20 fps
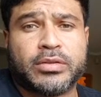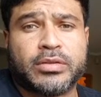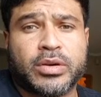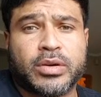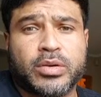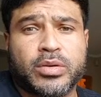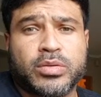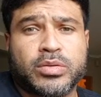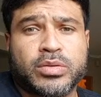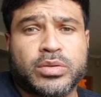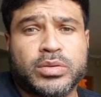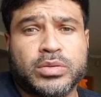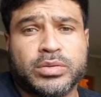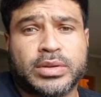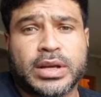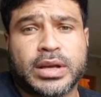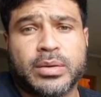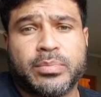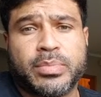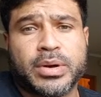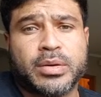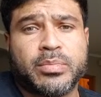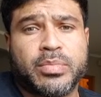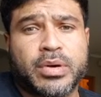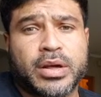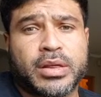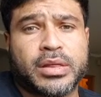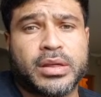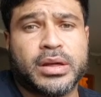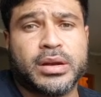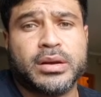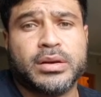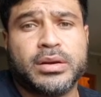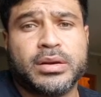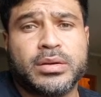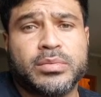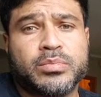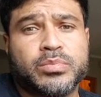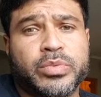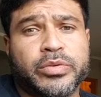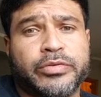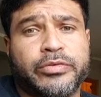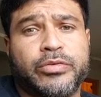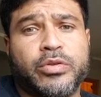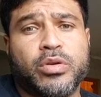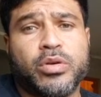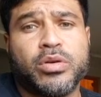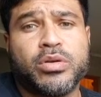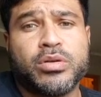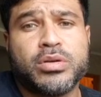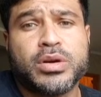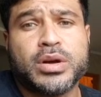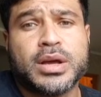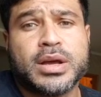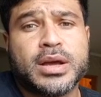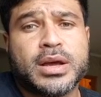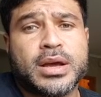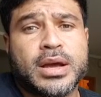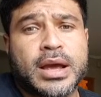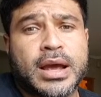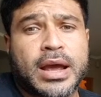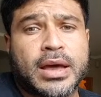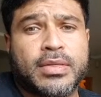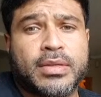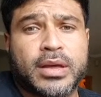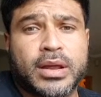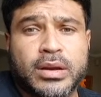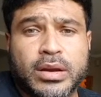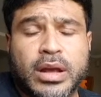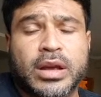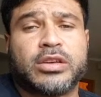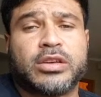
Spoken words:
So we'll take a big breath in before and then